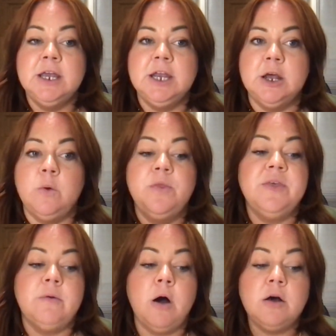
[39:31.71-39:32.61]
You know,
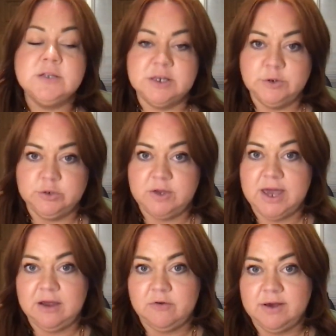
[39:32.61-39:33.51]
there are social
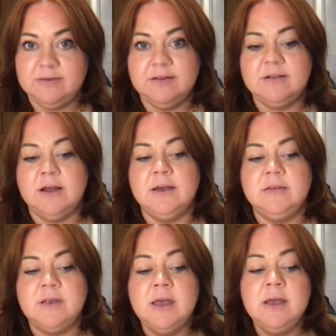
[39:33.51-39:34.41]
care crisis
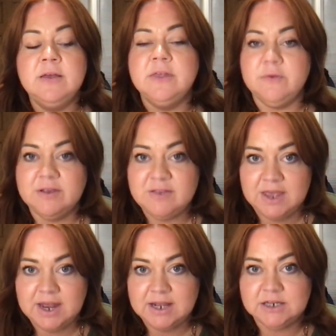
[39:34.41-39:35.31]
lines, there is
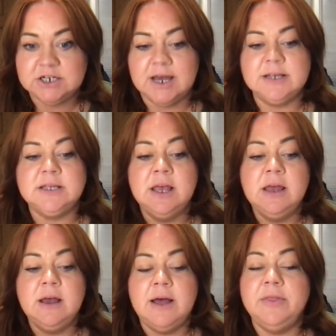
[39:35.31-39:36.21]
the NHS,
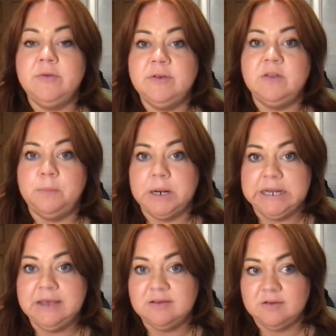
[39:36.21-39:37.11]
and there is the
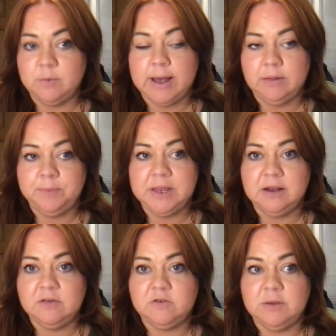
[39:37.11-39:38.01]
police as well in
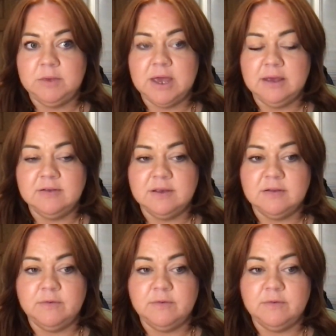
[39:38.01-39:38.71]
extreme cases.